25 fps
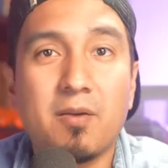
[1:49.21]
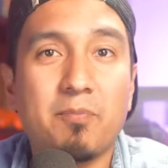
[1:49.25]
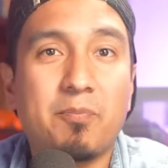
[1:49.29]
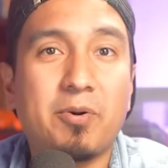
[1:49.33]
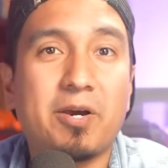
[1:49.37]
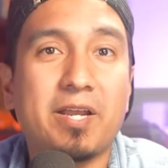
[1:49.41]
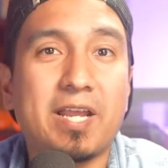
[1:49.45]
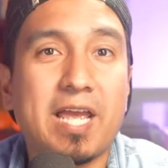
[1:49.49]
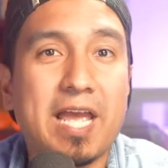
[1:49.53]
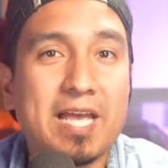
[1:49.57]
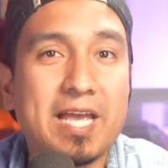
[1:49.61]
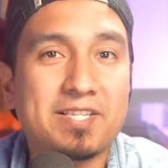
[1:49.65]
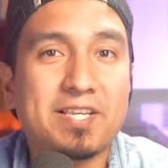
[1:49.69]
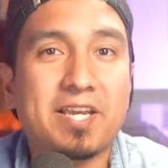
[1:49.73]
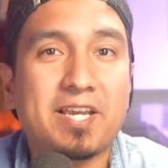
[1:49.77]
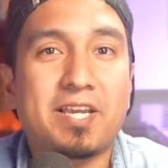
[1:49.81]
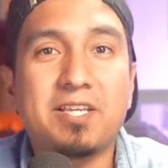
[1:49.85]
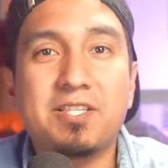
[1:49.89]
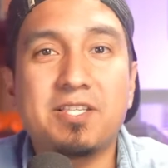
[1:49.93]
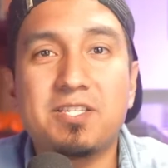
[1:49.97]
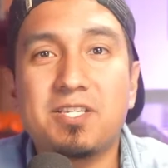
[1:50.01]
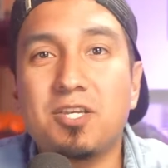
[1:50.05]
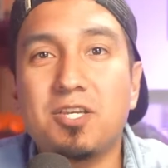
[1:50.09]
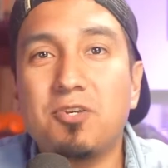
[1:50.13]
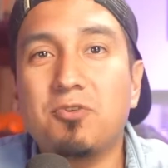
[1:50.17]
But as I
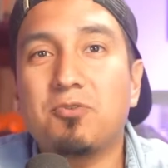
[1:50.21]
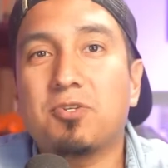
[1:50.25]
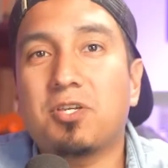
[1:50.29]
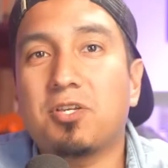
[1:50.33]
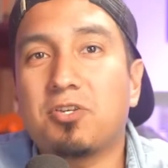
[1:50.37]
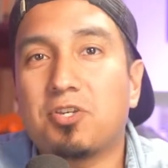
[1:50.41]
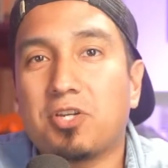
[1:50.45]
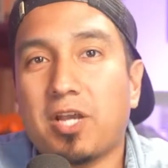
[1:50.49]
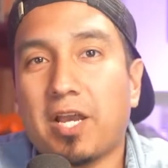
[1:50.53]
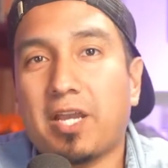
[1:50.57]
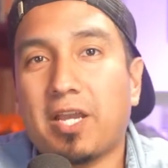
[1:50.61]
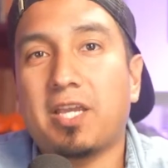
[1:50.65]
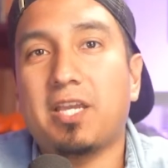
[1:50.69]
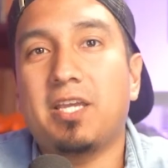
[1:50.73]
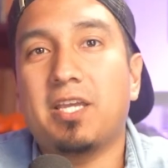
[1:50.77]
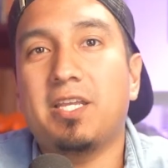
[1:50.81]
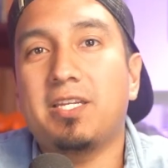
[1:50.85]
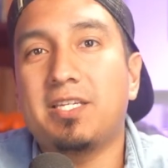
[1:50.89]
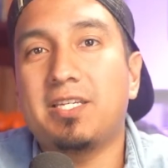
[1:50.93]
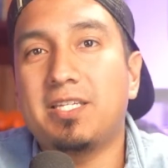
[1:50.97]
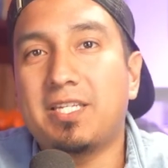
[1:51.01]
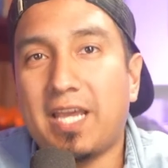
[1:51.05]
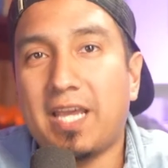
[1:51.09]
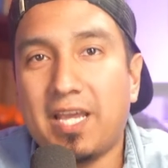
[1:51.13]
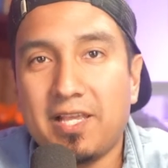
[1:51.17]
continued to check
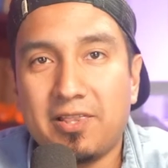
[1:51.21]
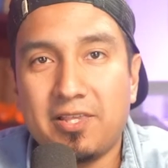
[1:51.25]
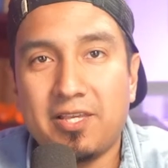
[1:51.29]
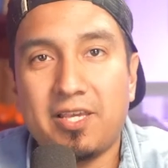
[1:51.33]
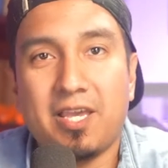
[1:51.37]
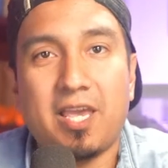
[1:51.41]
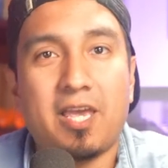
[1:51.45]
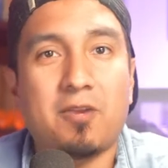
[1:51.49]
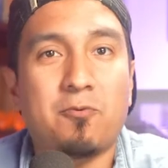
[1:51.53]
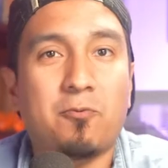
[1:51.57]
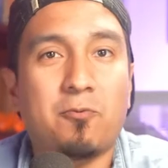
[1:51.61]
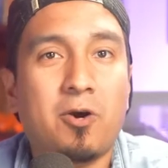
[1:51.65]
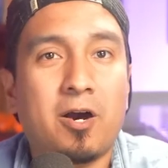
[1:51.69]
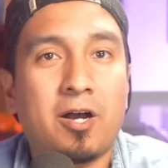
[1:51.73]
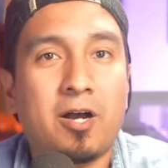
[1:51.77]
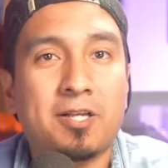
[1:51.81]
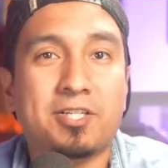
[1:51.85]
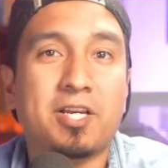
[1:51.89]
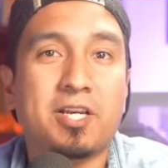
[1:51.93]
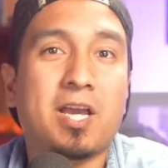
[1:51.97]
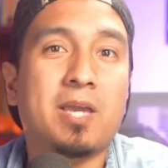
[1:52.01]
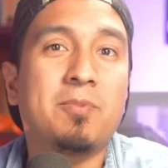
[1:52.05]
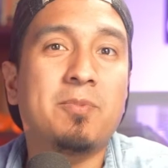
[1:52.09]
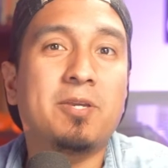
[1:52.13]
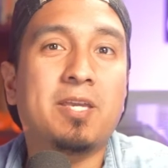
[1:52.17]
in daily and
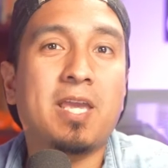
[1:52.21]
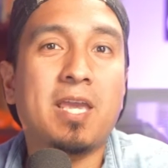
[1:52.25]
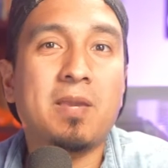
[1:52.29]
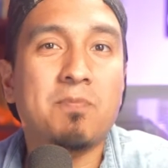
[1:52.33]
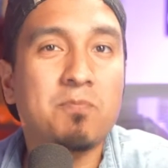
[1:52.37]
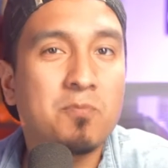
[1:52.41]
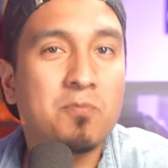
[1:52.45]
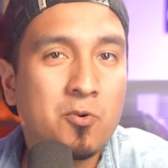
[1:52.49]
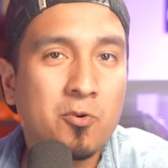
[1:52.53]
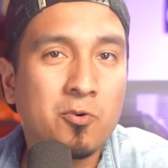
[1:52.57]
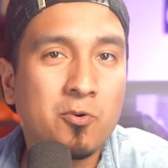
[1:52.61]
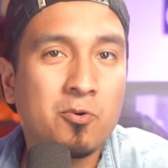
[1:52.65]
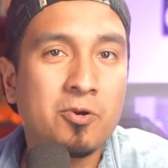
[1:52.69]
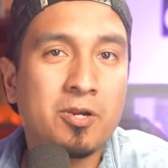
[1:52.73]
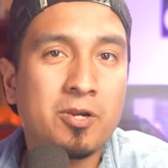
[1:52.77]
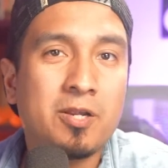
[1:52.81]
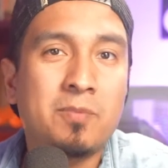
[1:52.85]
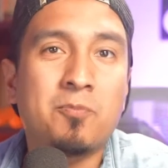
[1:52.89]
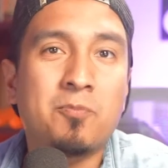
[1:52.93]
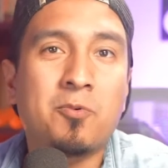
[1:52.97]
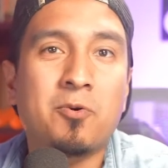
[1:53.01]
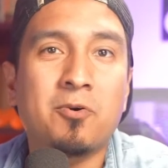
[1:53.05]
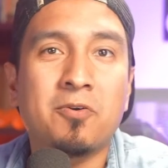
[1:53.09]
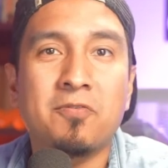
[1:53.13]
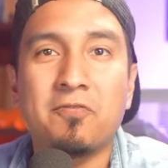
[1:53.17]
watch, I became more
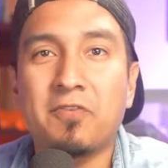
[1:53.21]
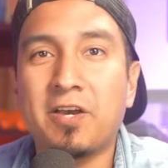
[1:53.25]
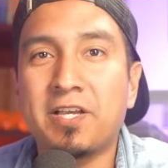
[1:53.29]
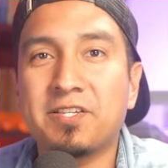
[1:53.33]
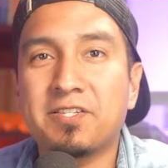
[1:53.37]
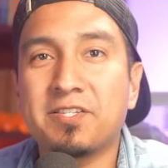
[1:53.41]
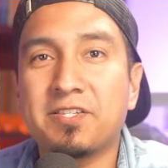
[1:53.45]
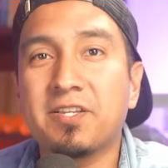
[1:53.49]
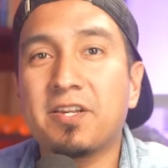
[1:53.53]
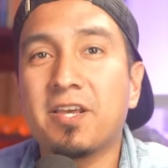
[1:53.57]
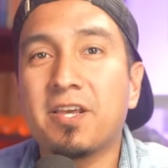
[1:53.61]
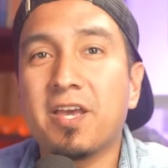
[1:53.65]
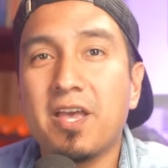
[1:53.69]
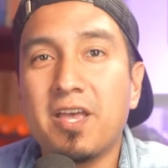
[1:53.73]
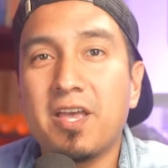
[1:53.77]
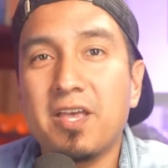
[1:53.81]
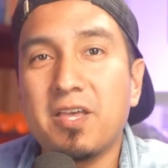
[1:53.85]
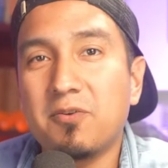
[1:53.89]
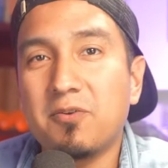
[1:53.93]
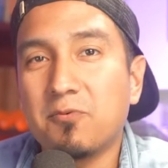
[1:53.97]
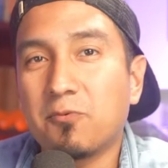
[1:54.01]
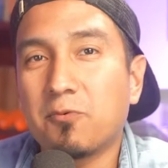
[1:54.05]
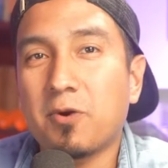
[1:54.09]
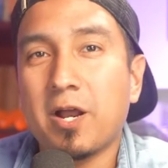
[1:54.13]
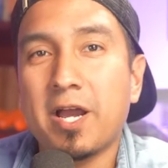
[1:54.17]
and more invested
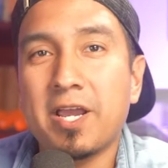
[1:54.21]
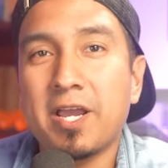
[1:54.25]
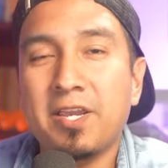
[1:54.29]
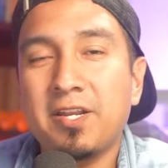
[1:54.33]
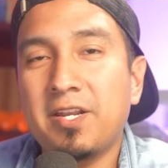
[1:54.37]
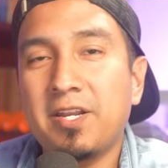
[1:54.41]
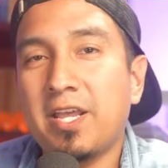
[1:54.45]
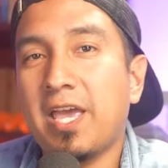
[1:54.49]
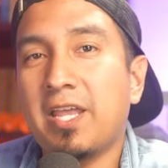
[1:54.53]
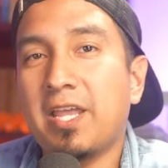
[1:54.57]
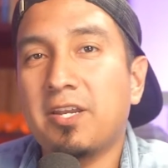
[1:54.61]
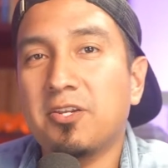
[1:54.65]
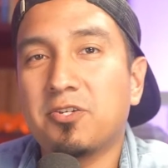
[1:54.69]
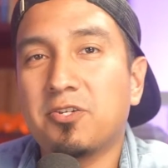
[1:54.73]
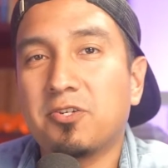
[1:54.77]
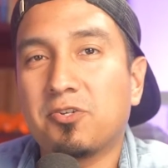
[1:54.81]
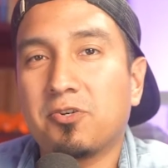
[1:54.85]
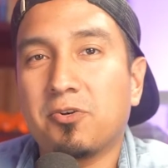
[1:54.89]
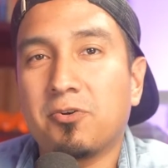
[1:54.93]
in Ryan and his